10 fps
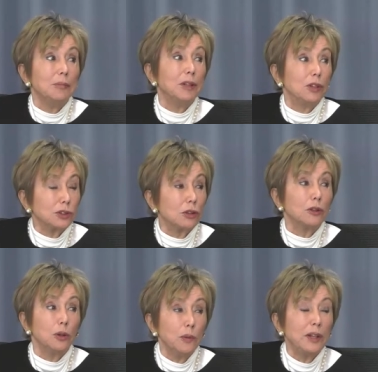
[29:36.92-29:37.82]
because
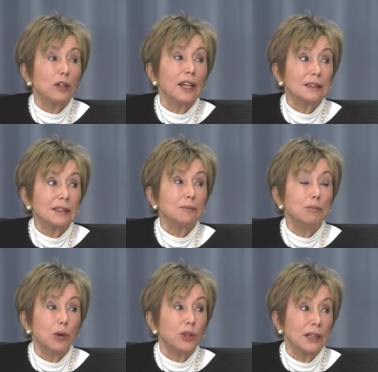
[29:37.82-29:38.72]
although we collected
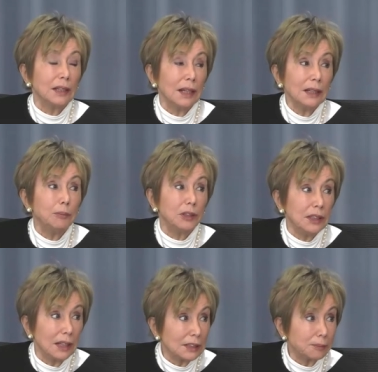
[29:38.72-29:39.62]
more than
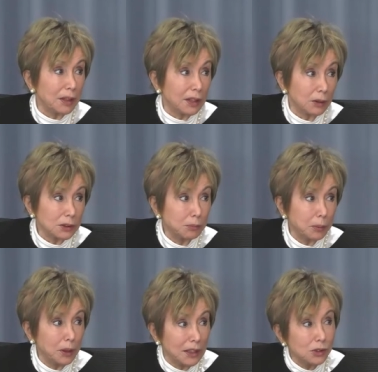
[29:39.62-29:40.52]
anybody else per thousand
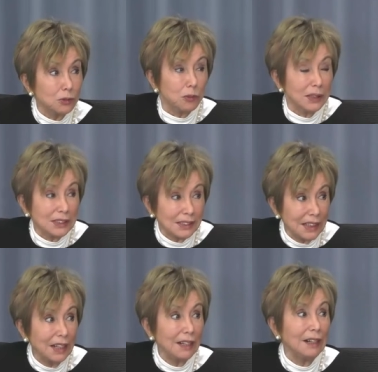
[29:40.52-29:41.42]
population, we
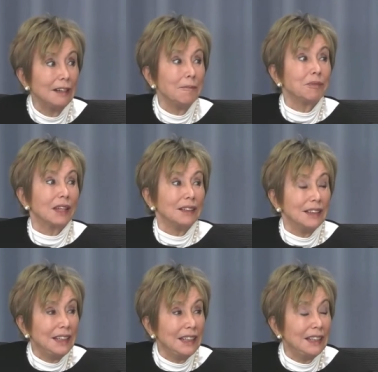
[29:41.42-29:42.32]
still
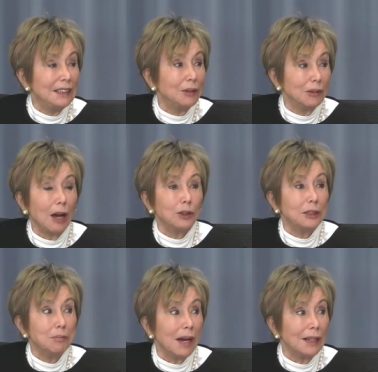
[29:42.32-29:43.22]
need, our
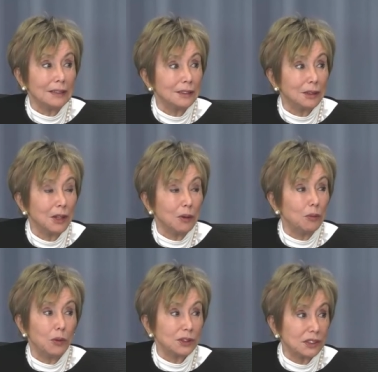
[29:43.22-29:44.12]
demand
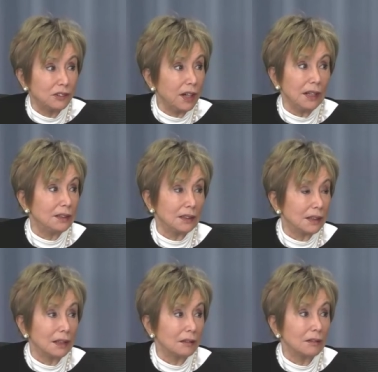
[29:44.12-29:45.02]
was greater
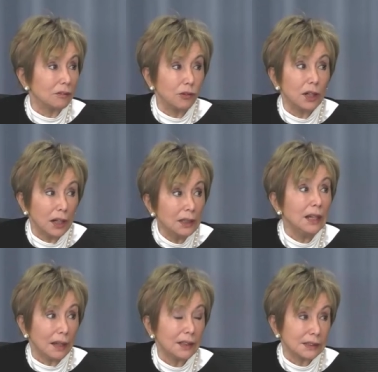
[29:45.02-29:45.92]
than for
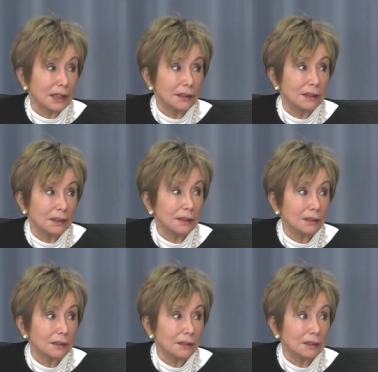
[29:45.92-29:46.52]
any other centre.